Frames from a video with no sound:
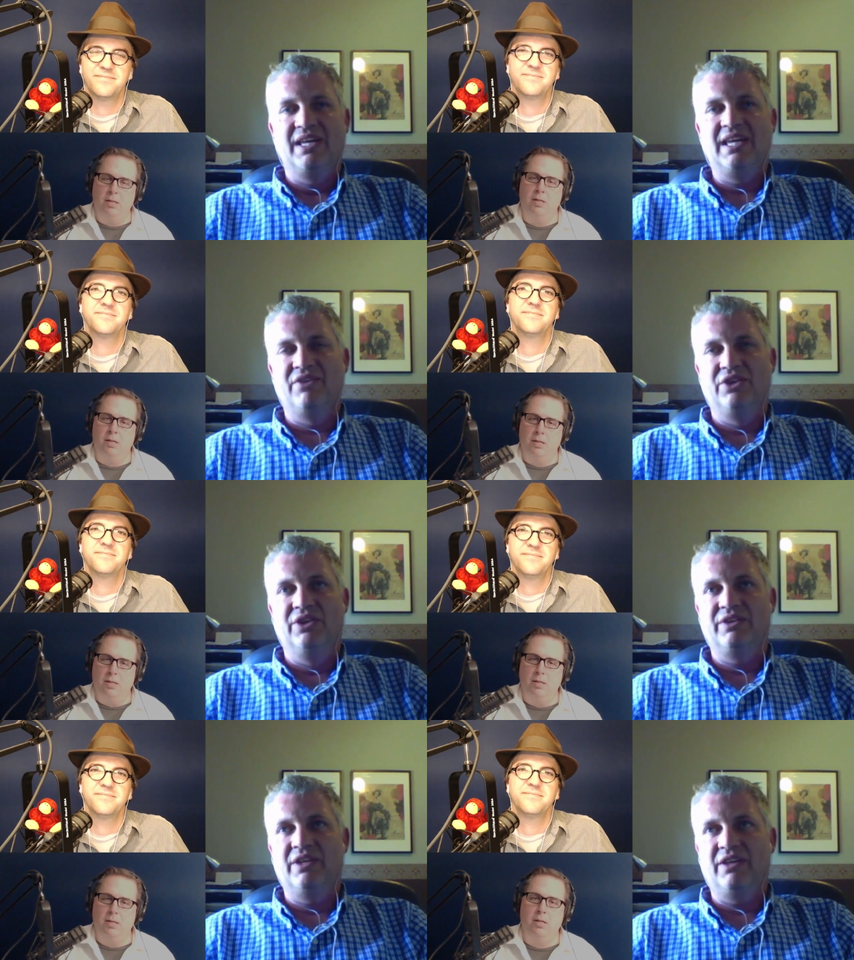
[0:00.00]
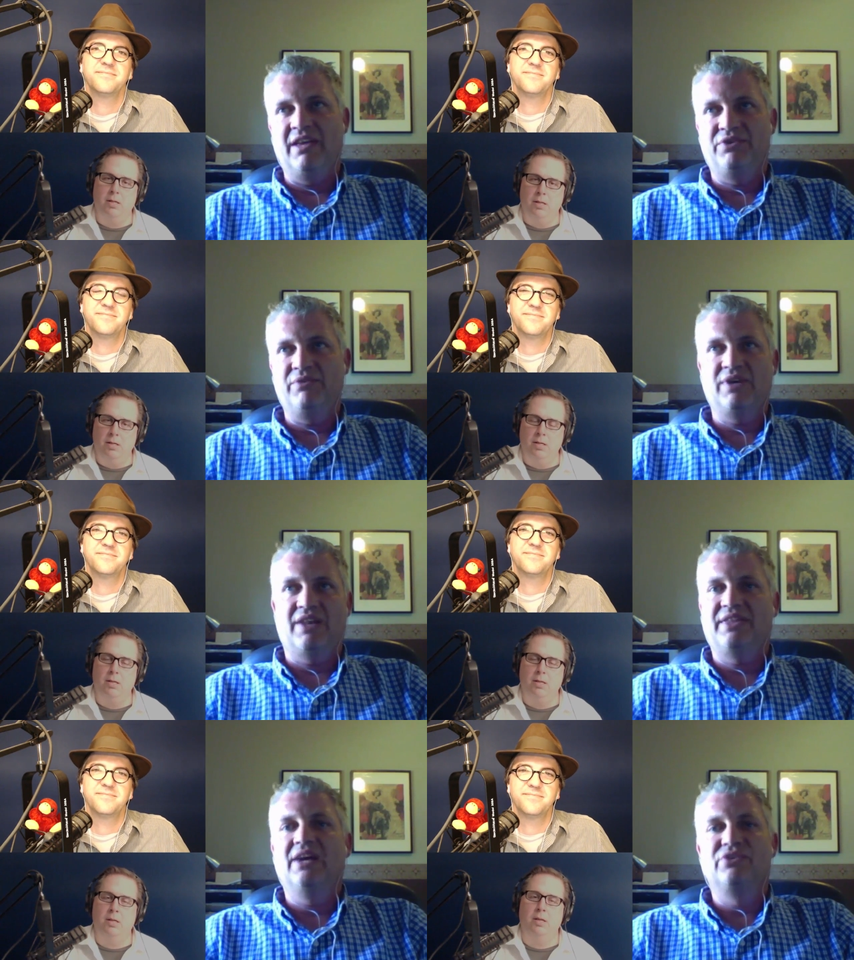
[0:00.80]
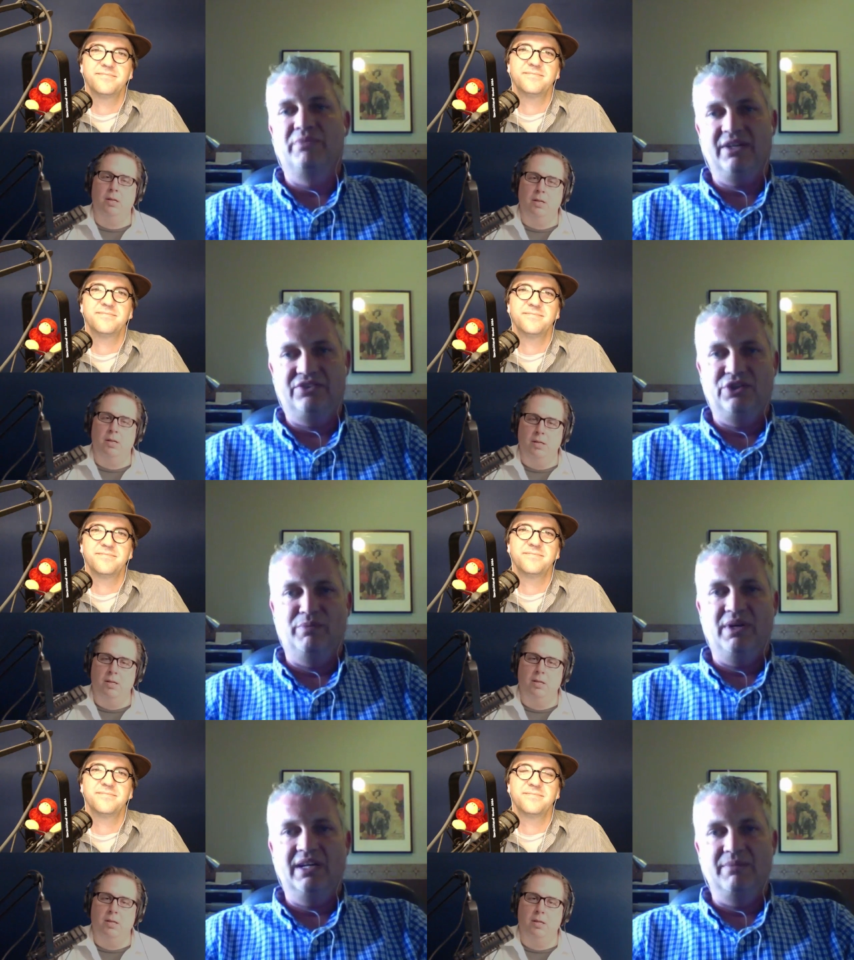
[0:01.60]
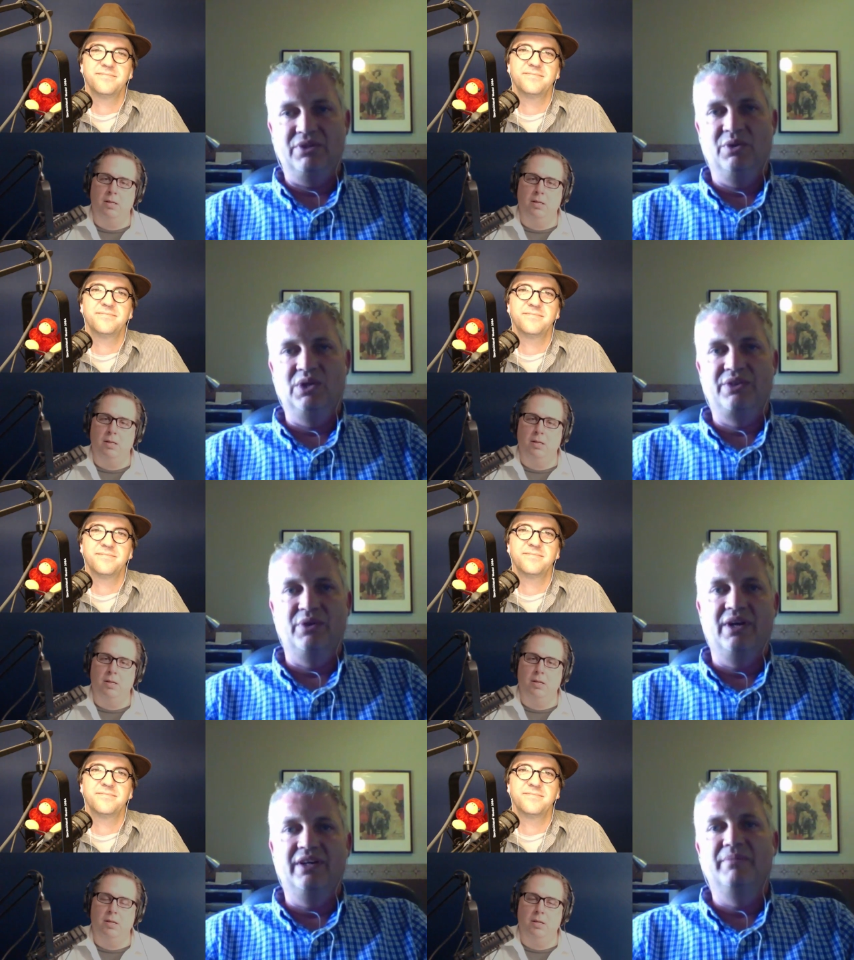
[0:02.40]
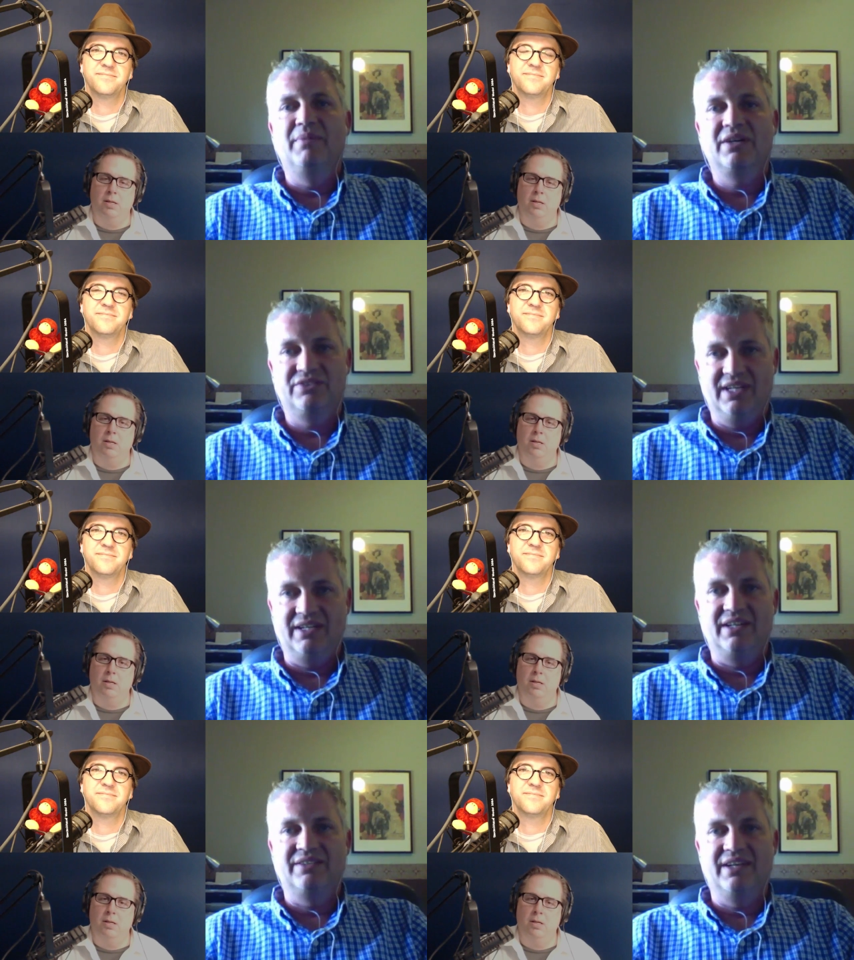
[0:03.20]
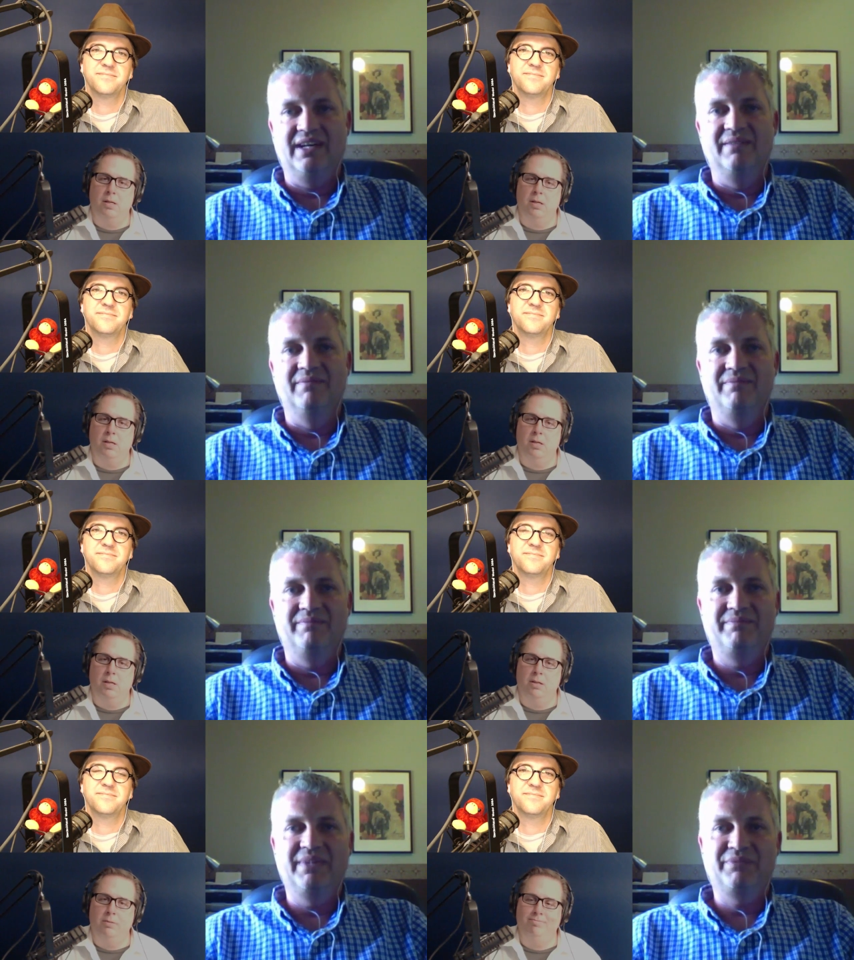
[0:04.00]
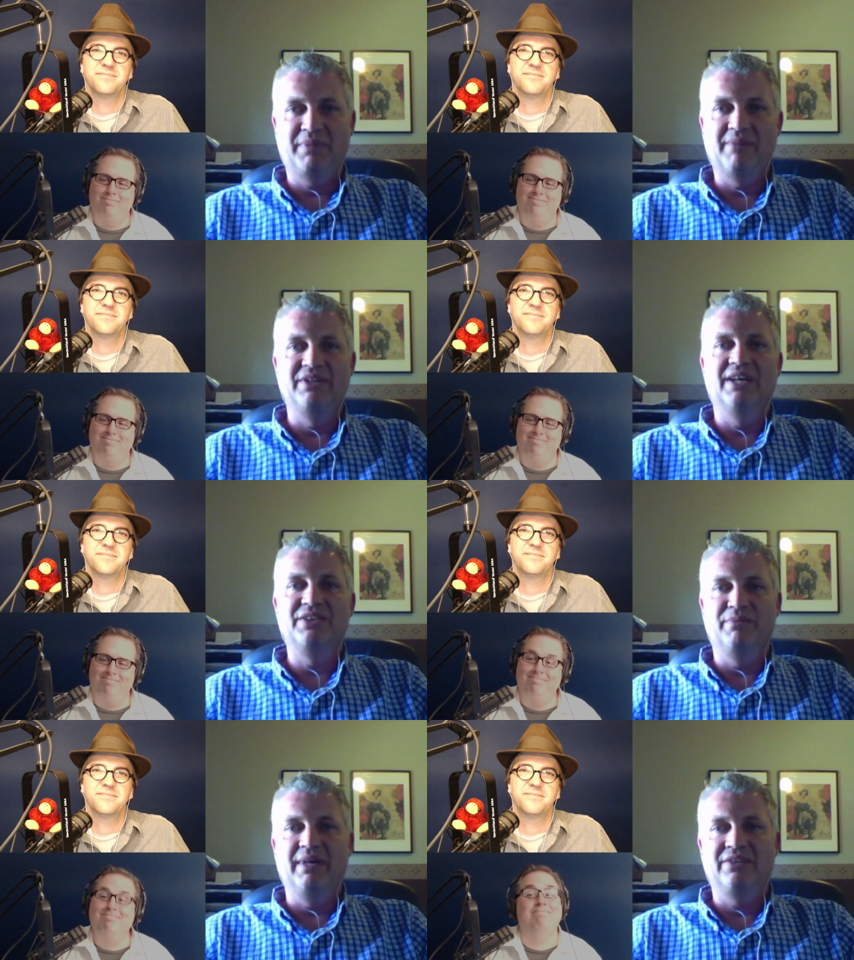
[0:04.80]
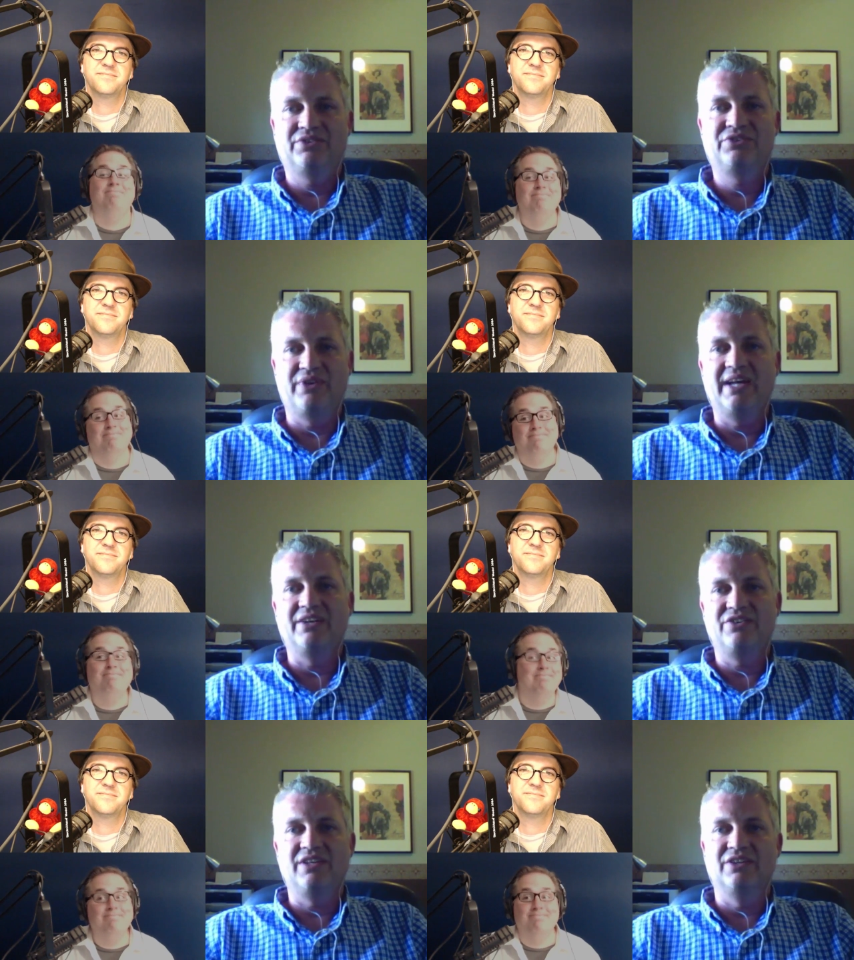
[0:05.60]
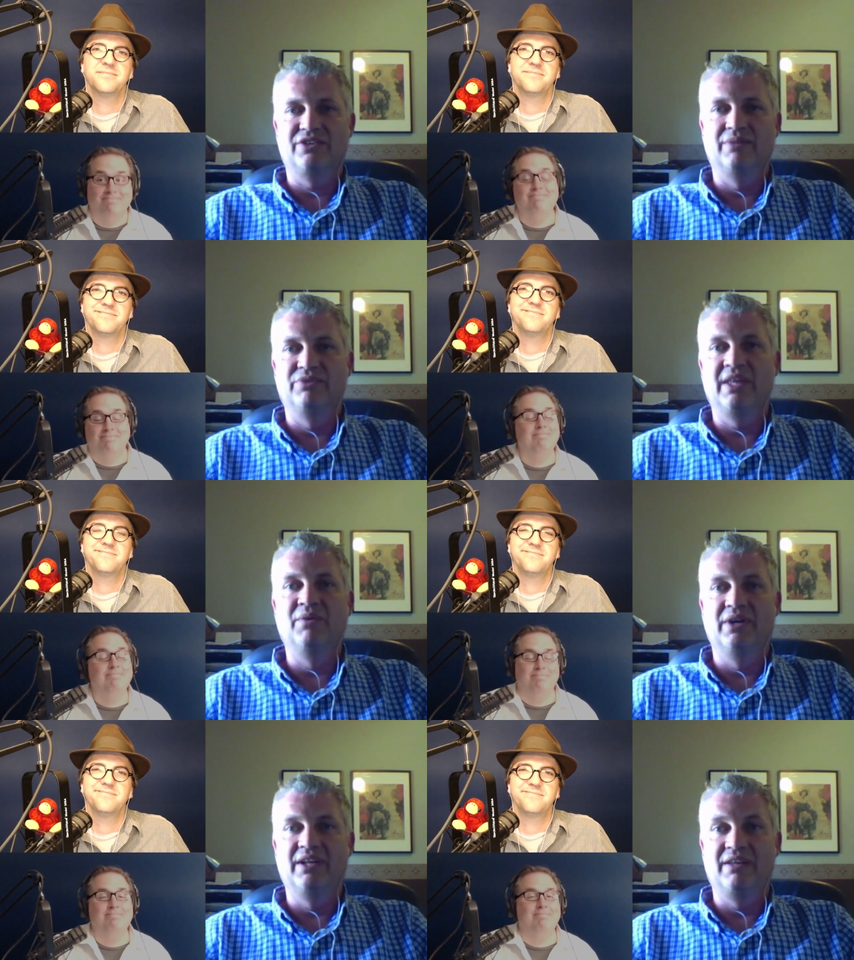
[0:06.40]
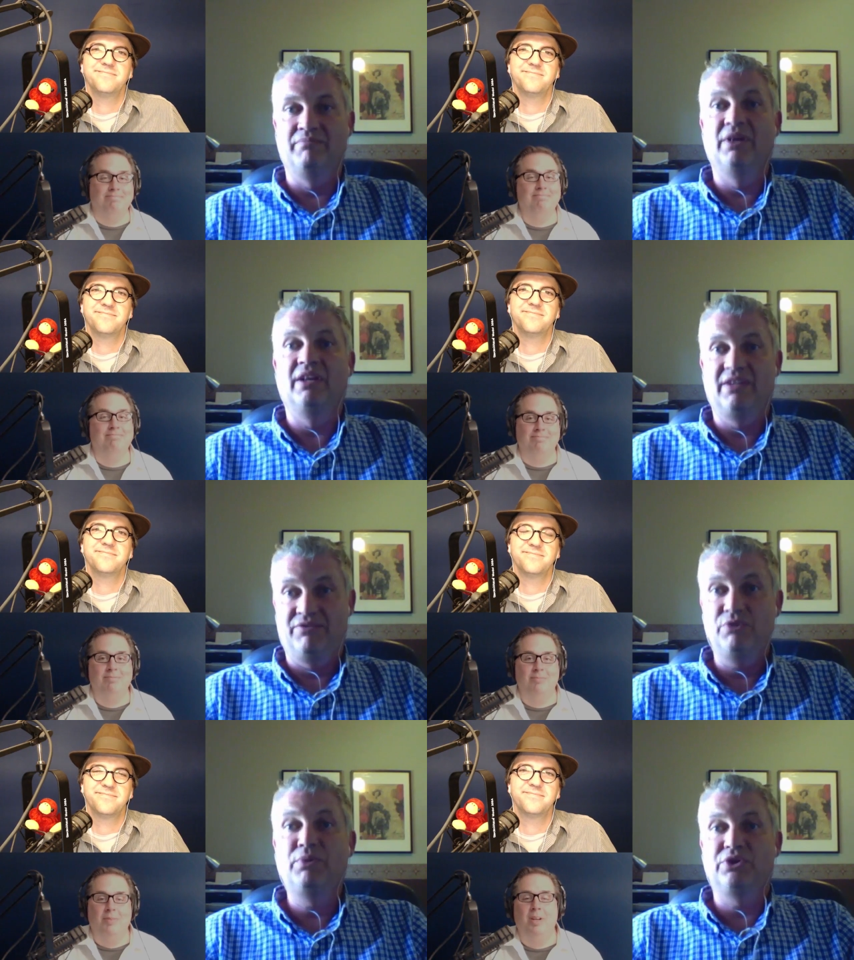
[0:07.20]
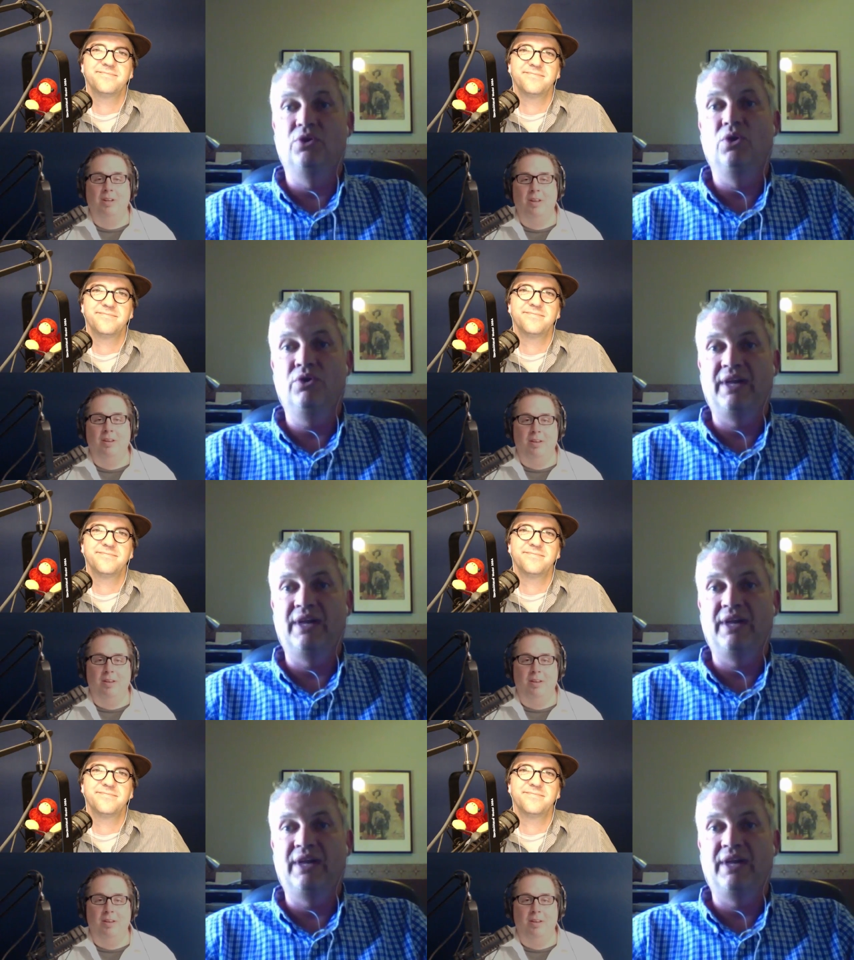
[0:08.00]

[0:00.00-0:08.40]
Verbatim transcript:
Speaker 1: even if you've got a thousand bucks in your pocket, but you only throw a hundred bucks down at a time, it's probably not the best strategy in terms they want to. But if you put the whole